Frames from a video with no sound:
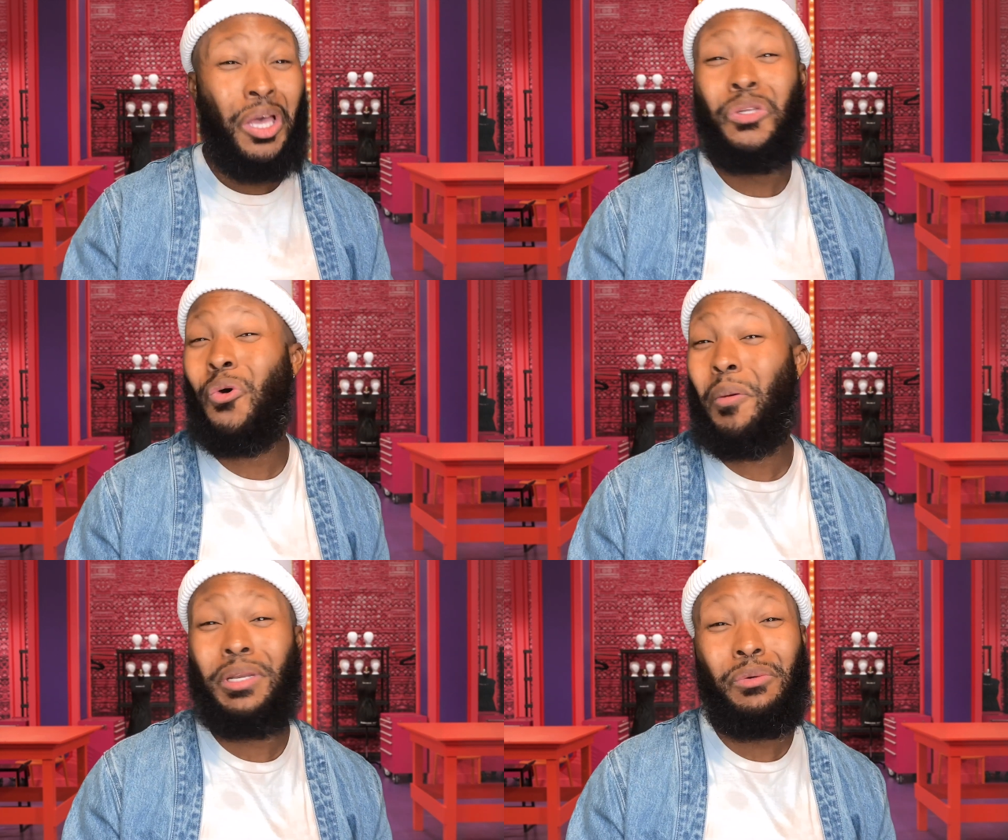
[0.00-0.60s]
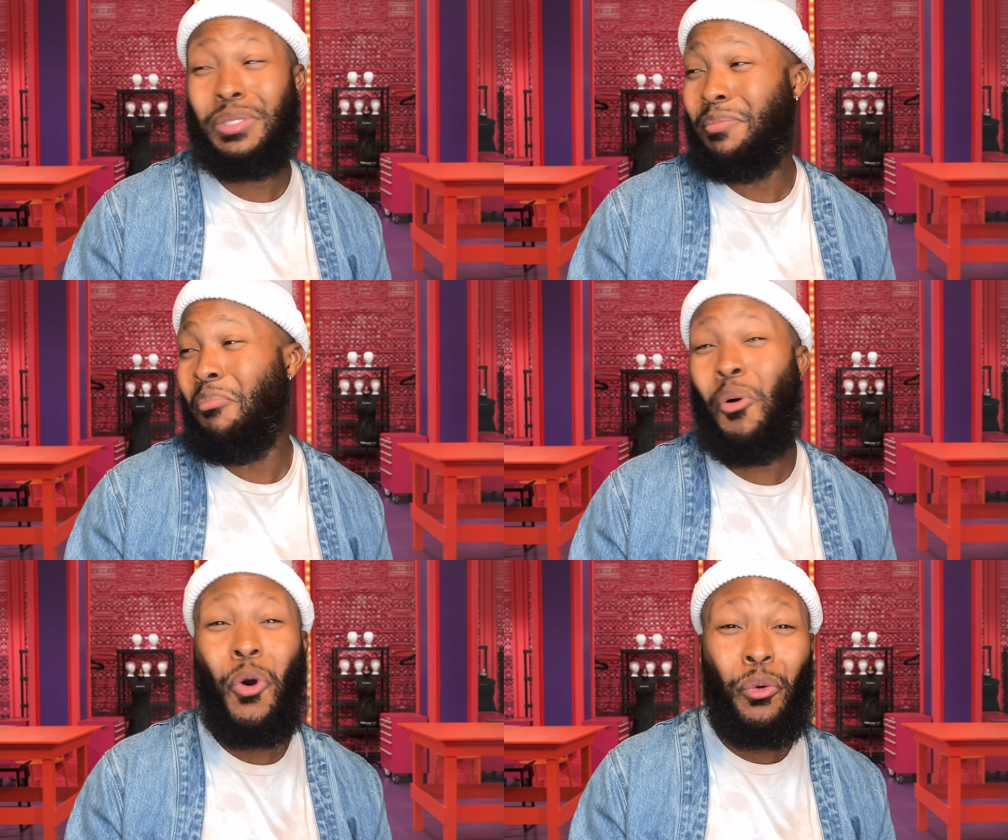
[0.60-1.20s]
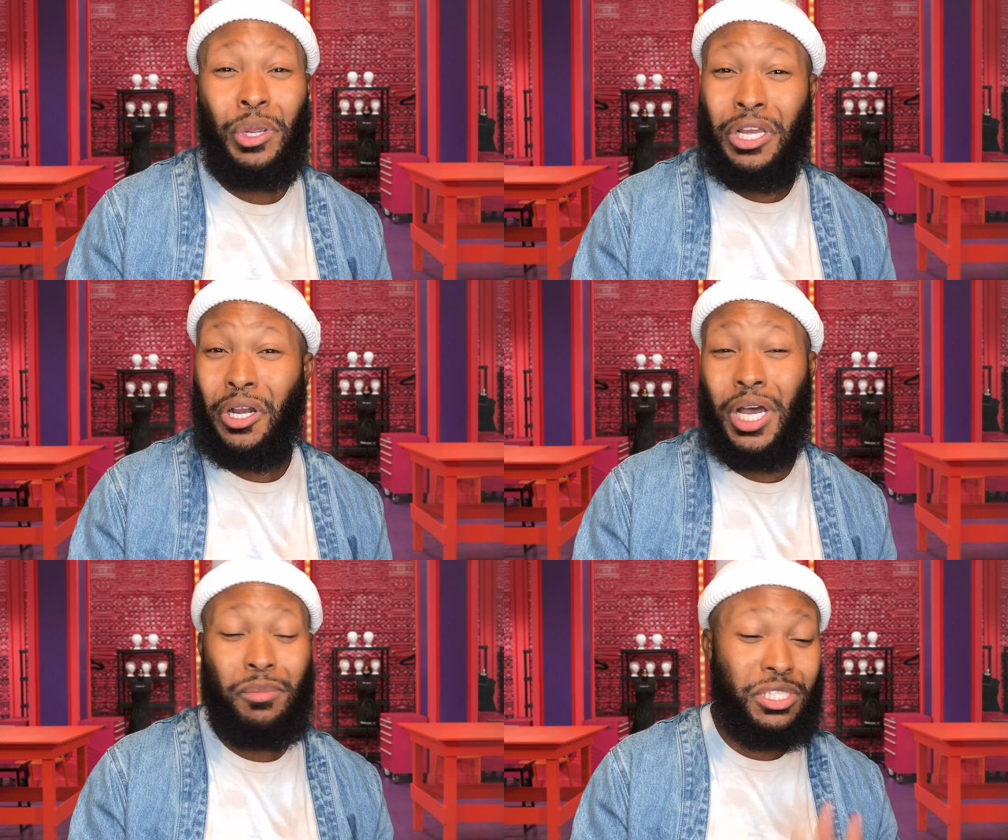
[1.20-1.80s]
Normani was boring. Her
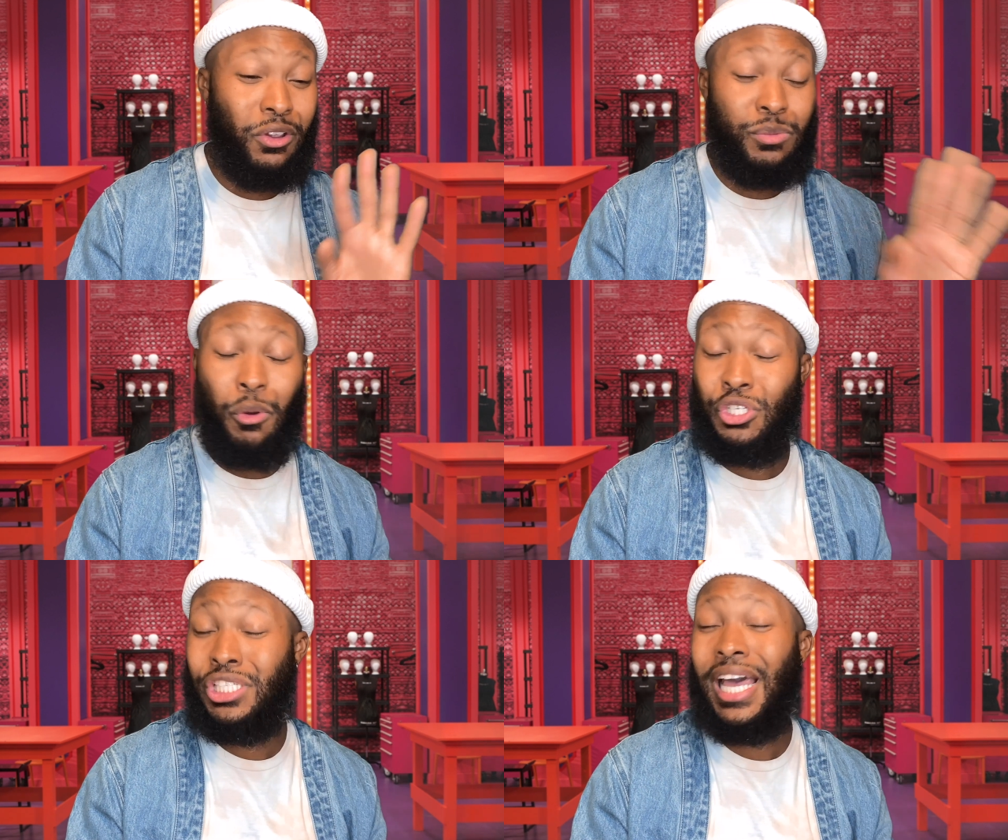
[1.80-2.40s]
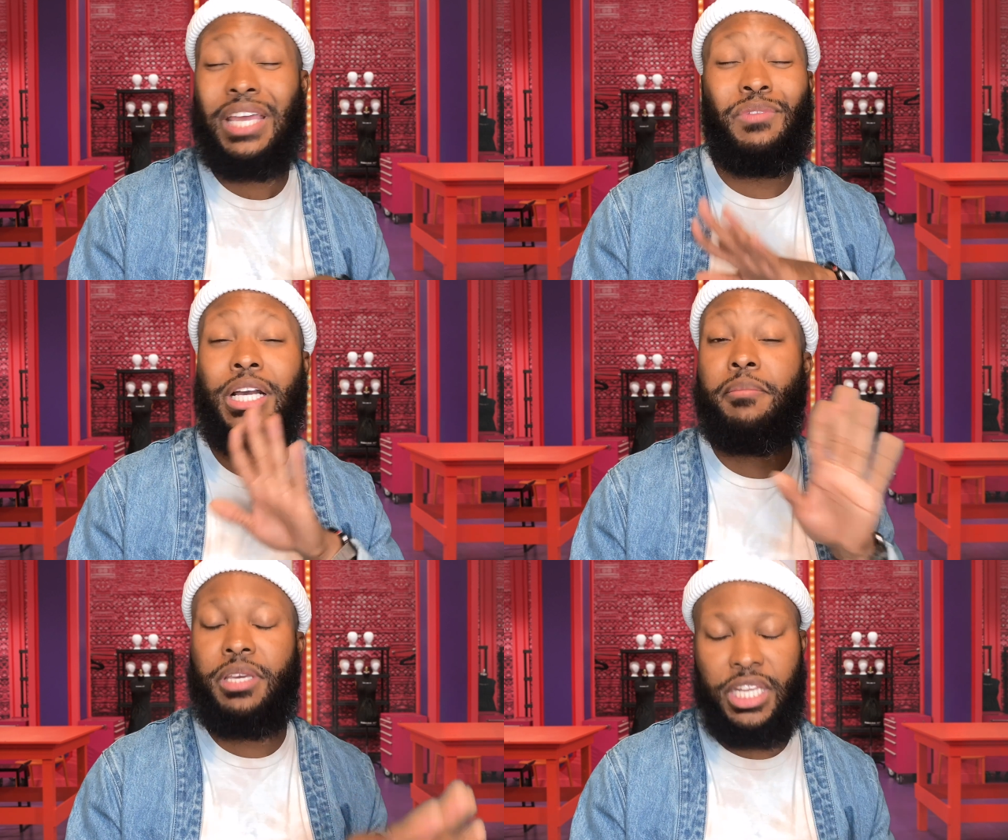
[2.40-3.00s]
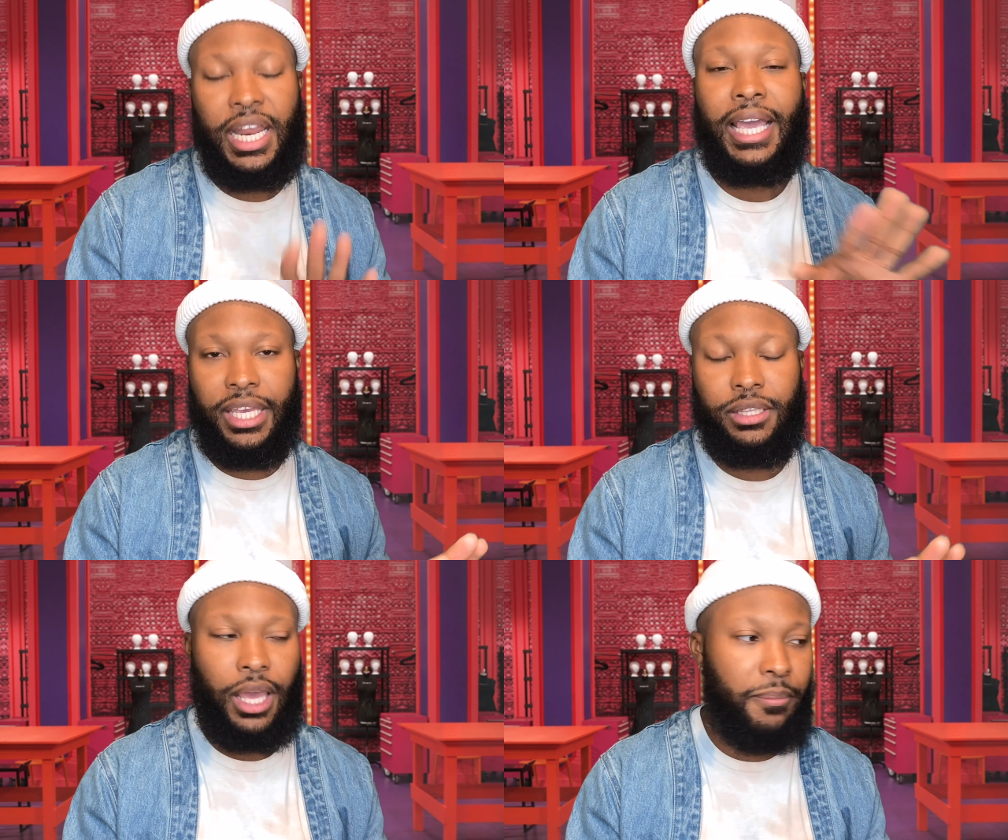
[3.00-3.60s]
commentary was boring. She's not even a comedian. I
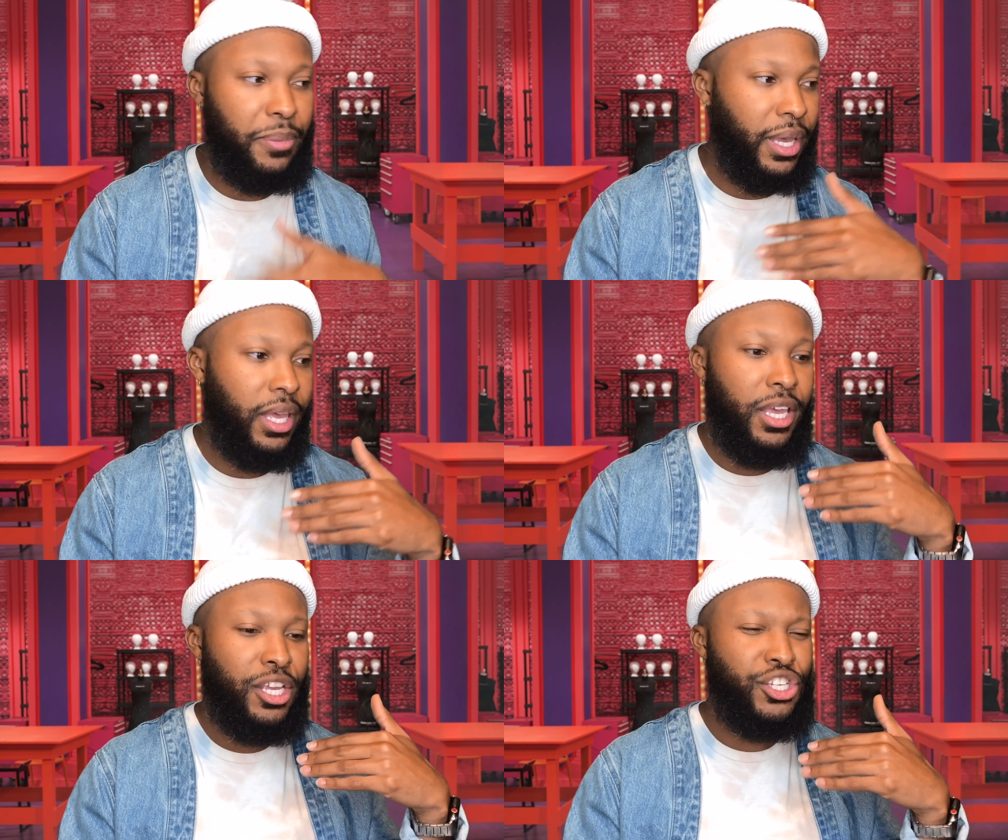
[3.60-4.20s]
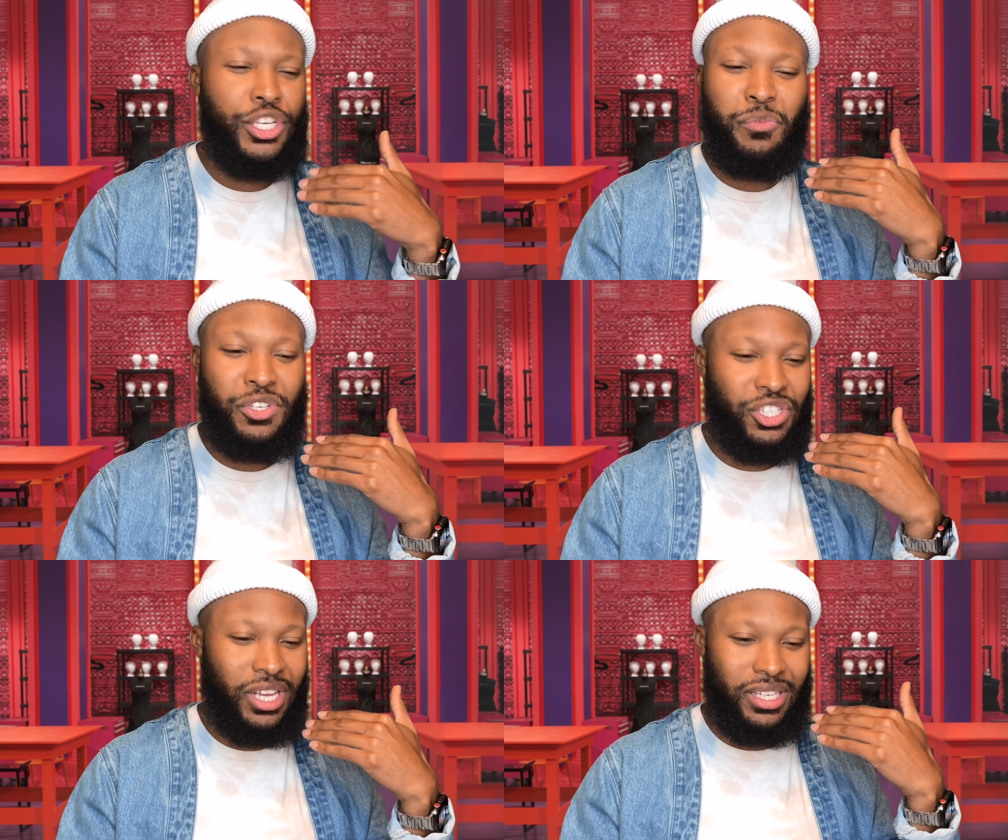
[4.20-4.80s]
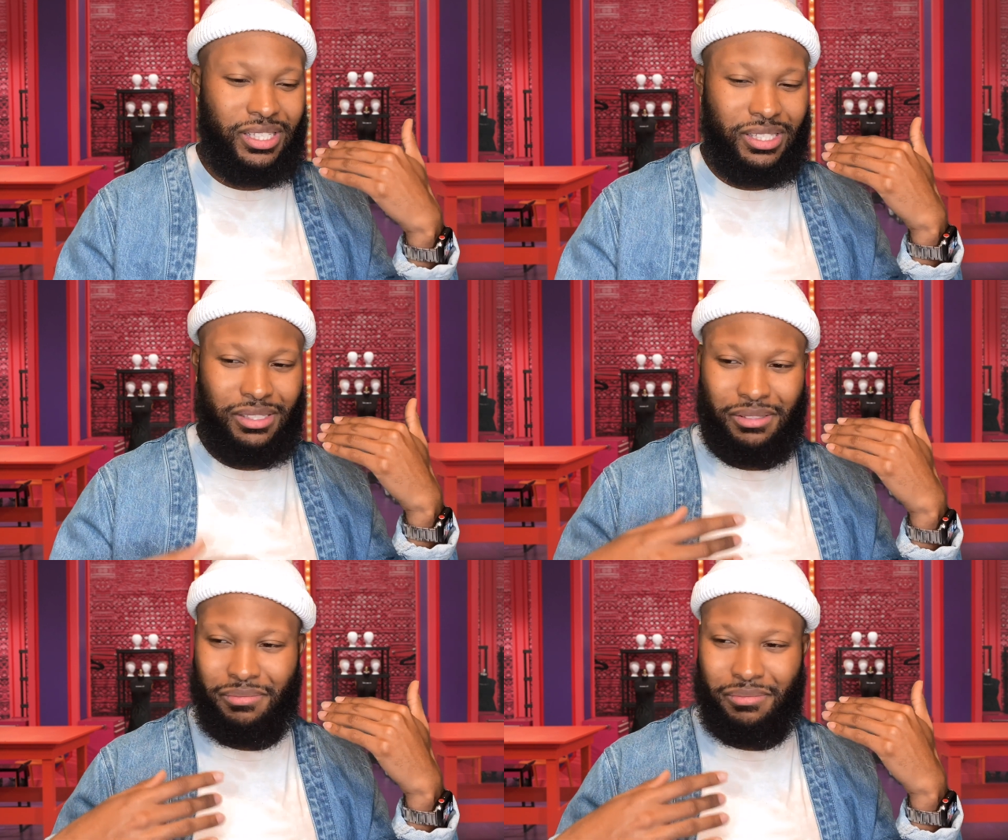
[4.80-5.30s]
get that, but she was just